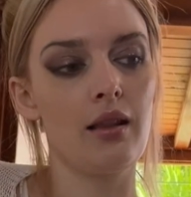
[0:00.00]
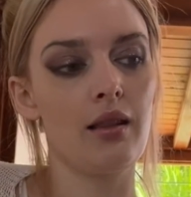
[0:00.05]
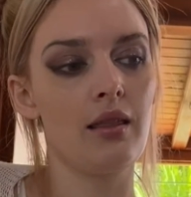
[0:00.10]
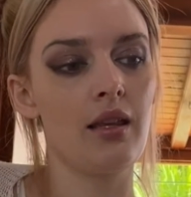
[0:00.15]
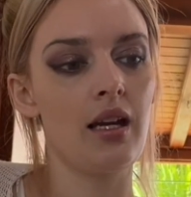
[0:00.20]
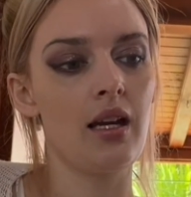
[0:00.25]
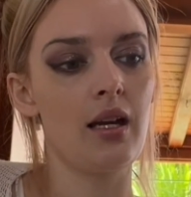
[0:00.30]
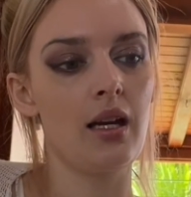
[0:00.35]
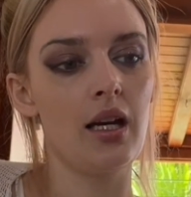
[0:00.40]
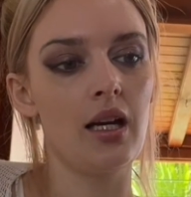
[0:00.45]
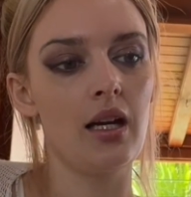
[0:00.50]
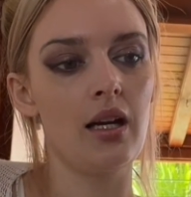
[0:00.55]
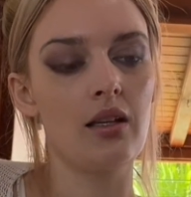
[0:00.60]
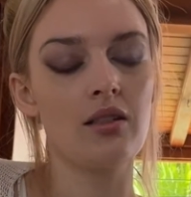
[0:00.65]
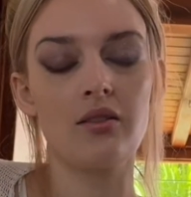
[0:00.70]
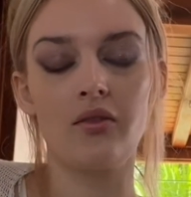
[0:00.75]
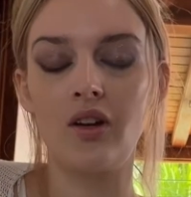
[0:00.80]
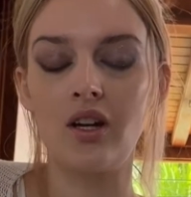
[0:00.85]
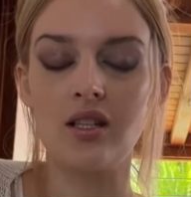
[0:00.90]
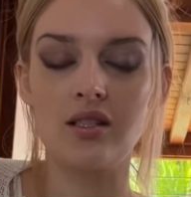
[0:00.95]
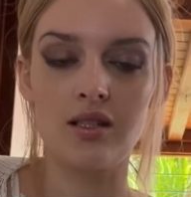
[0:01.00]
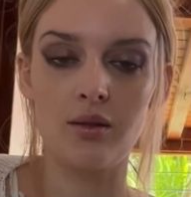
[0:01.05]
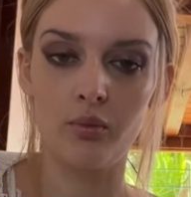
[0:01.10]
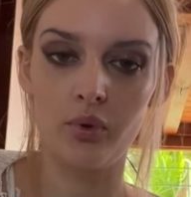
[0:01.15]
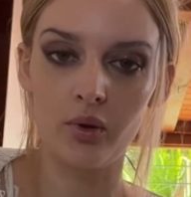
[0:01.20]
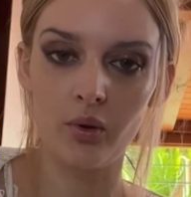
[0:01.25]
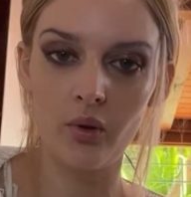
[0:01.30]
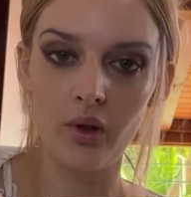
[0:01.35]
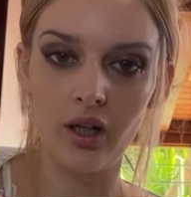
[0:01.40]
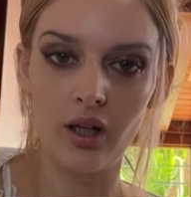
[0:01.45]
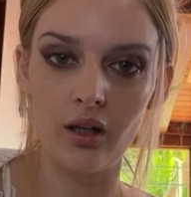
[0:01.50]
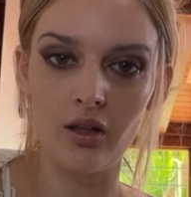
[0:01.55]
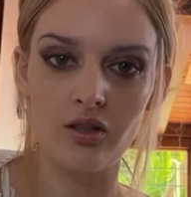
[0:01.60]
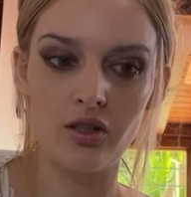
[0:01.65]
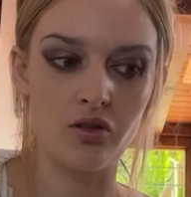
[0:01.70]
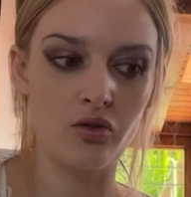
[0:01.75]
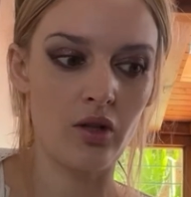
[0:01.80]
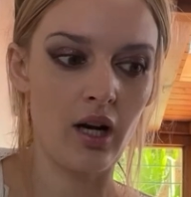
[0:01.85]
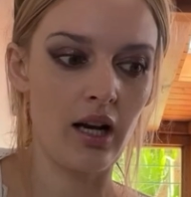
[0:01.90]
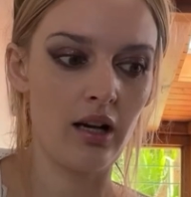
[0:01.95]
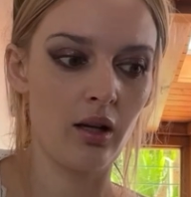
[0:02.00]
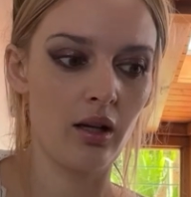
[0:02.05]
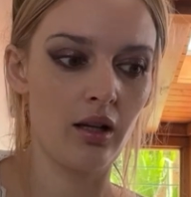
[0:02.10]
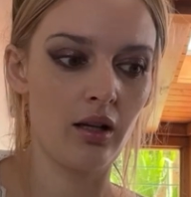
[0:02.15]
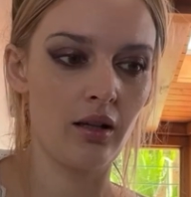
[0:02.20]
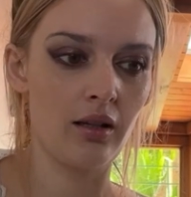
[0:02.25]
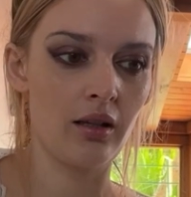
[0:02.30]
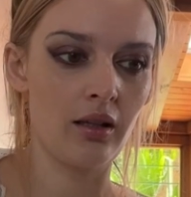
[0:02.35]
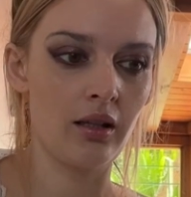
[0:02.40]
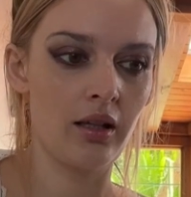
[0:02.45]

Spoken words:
the defendant's employer to try to